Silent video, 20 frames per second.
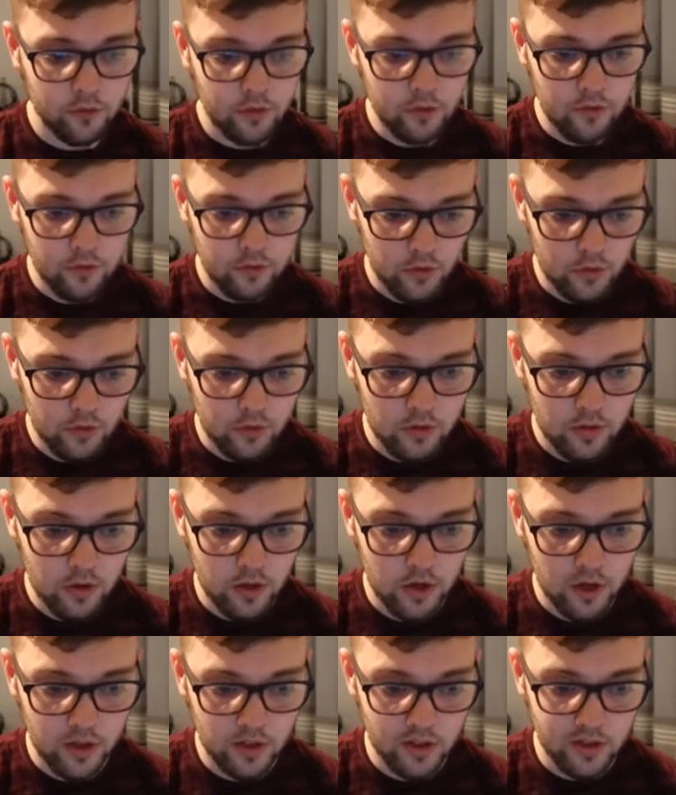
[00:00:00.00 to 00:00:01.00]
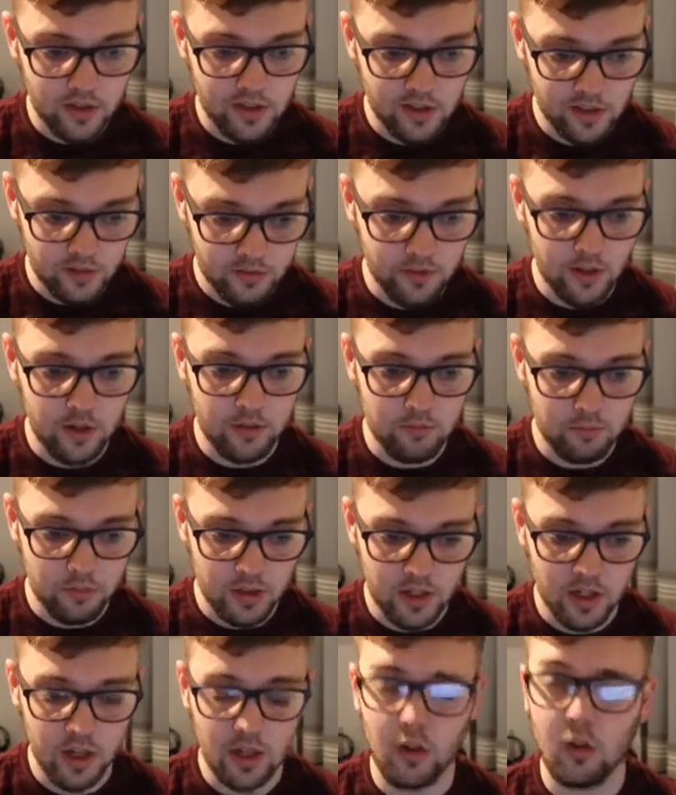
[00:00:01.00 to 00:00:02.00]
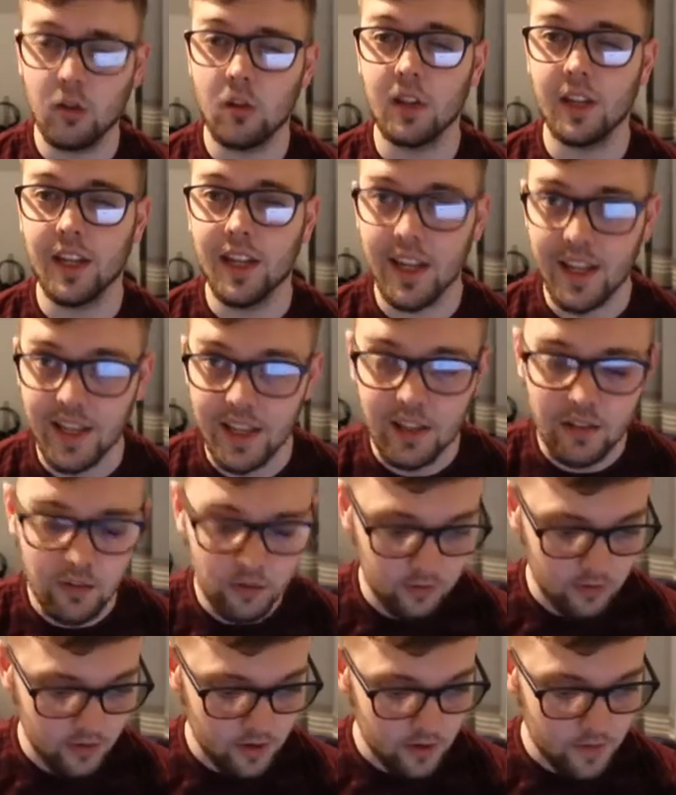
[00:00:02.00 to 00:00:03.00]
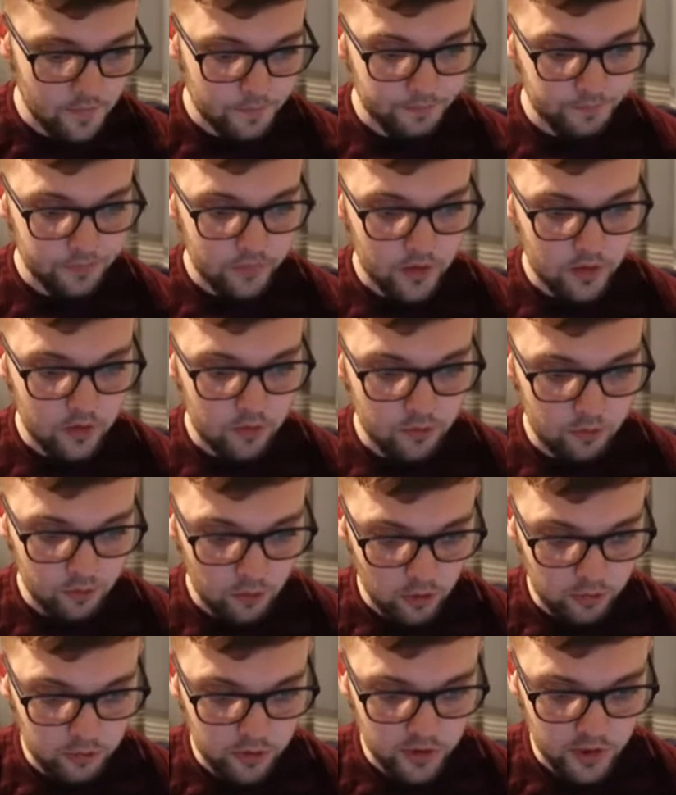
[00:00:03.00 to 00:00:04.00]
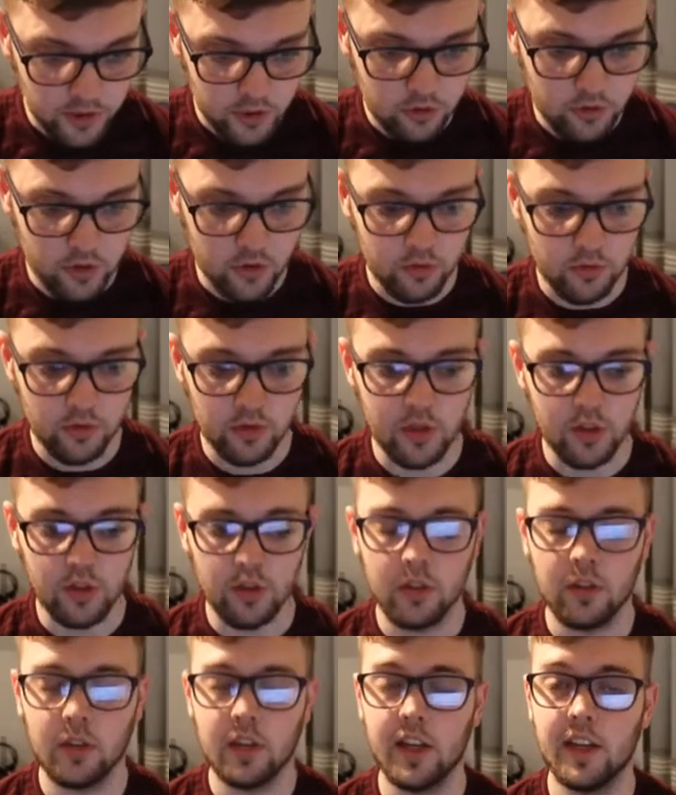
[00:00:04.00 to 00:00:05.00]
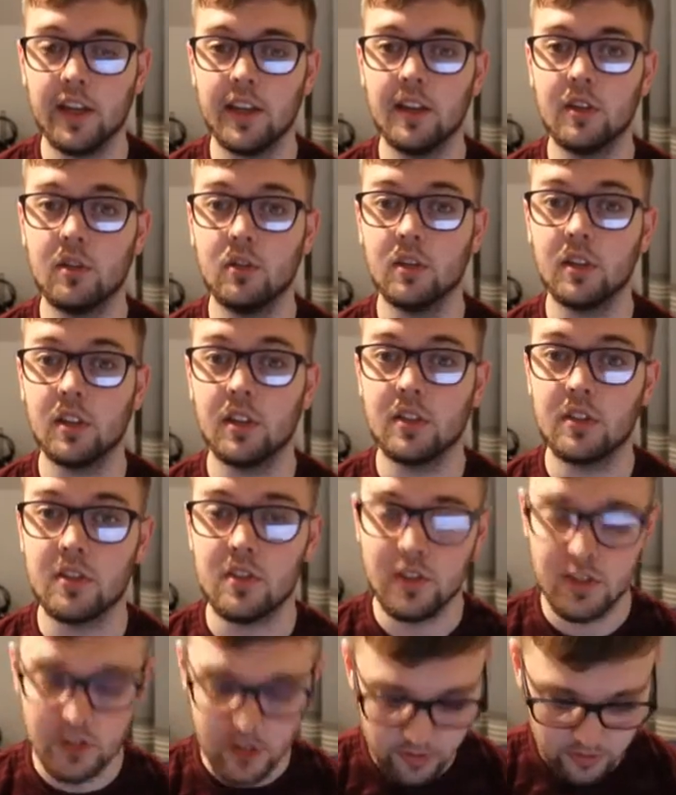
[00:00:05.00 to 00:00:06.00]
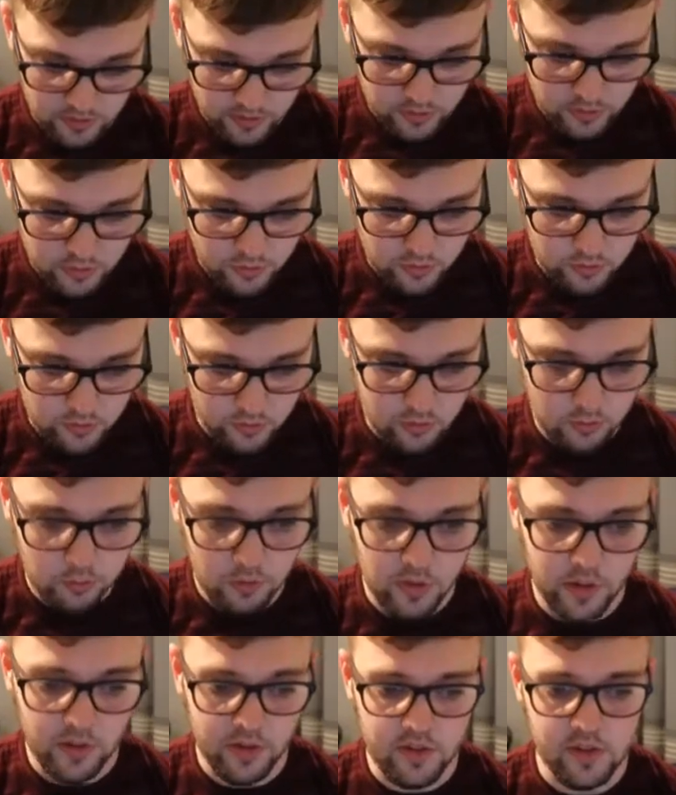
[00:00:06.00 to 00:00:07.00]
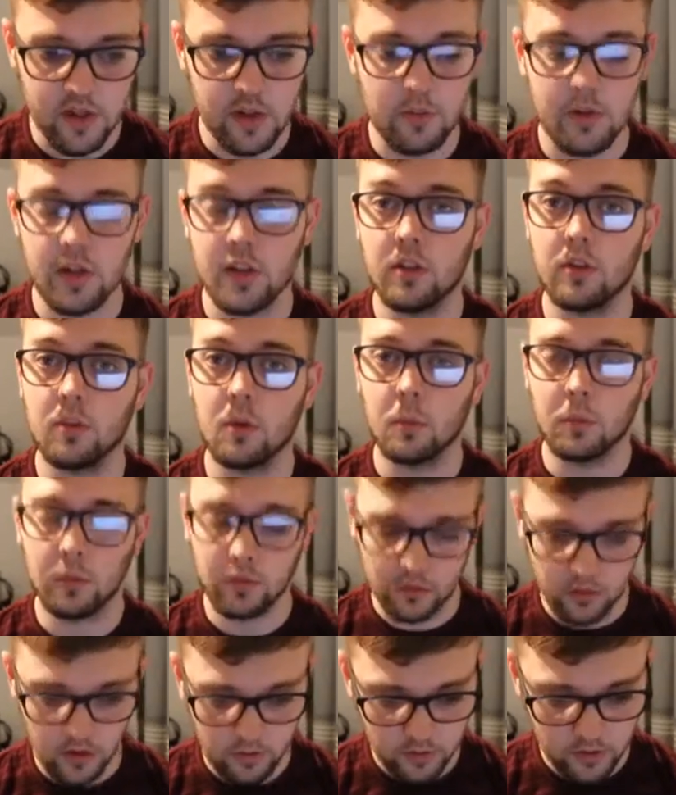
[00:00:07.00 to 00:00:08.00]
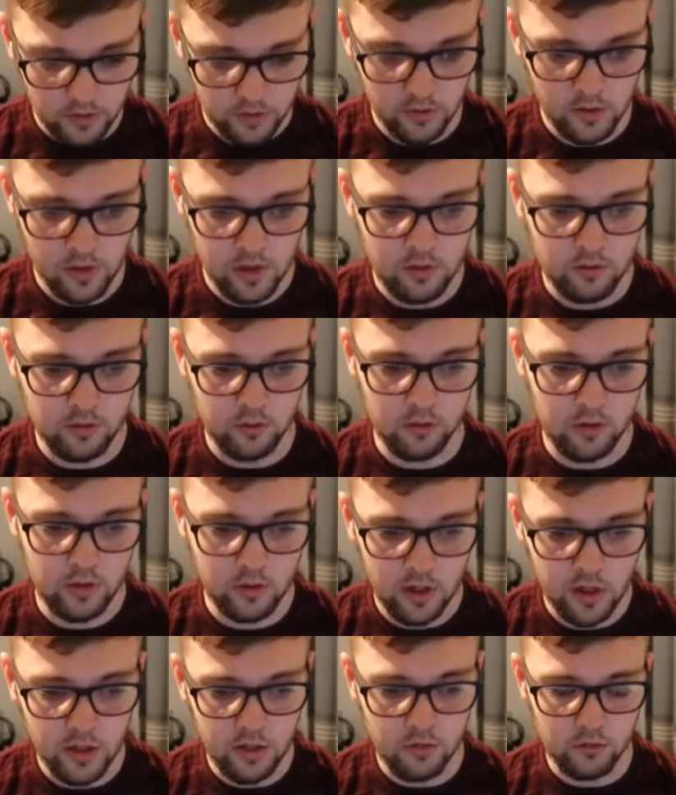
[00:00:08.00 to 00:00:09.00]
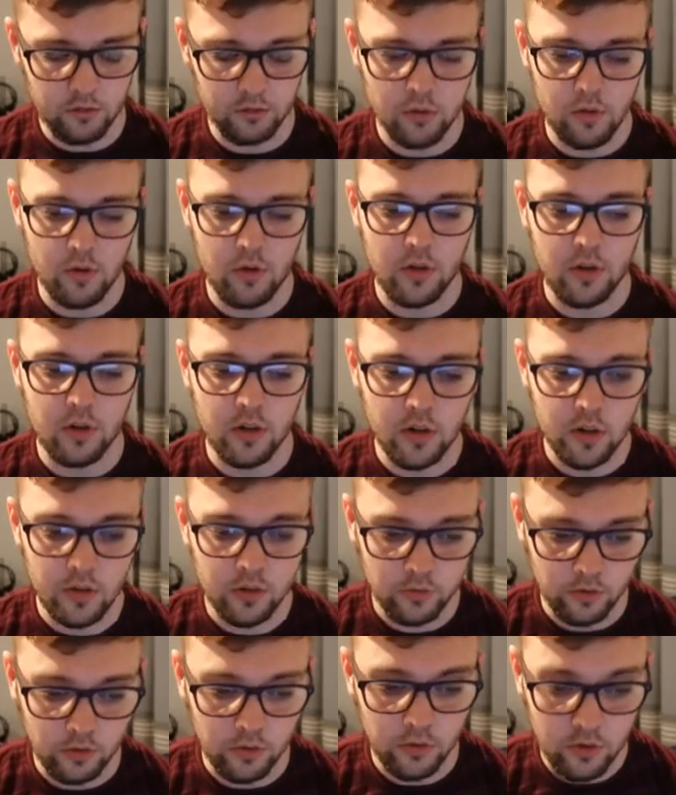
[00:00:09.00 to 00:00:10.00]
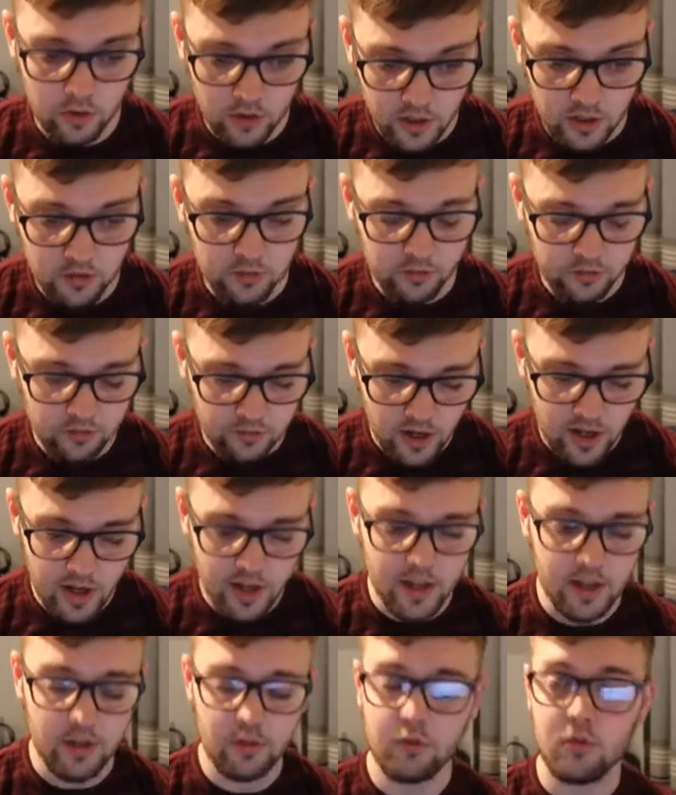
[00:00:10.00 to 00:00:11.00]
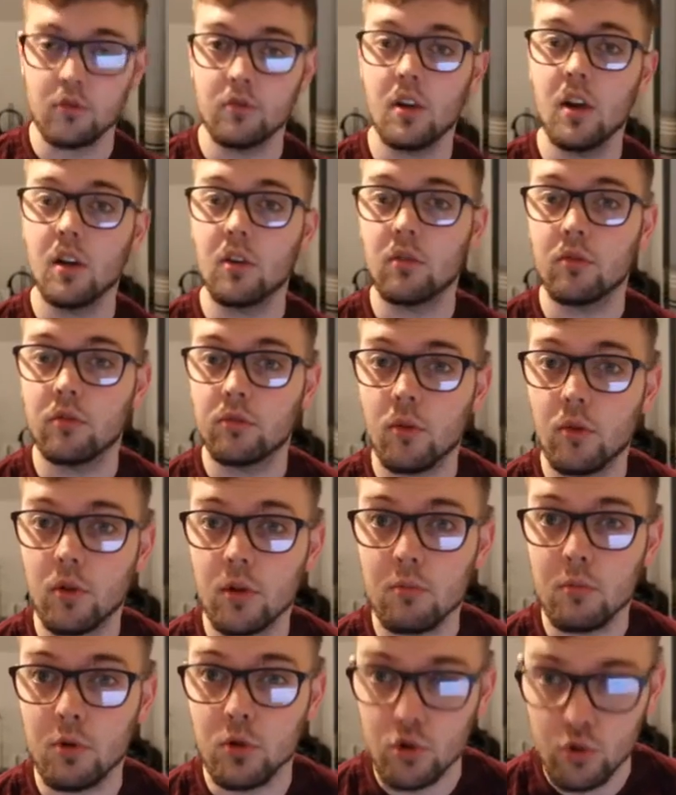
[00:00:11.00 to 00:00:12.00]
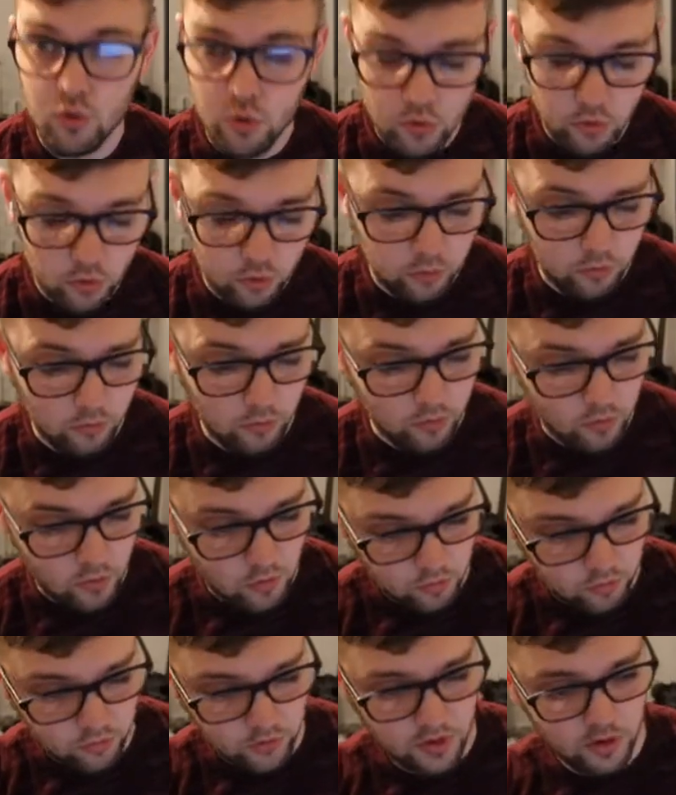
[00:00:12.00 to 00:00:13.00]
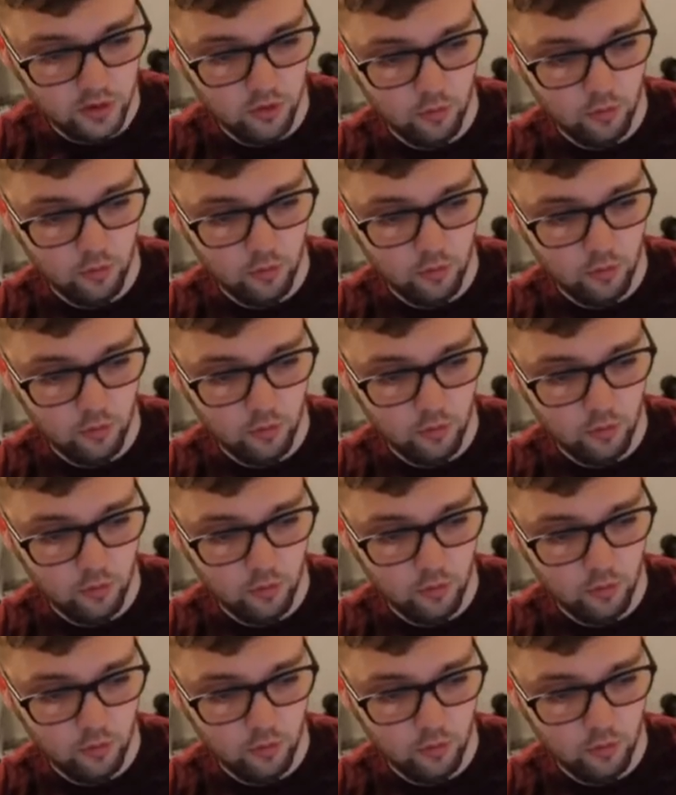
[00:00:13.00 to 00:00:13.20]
Falkirk, East Fife and Peterhead all on 8, Forfar and Airdrie only on 7, so 2 points separating top 7, with Clyde on 4, so Clyde on 5, Stranraer on 4 and Montrose with only the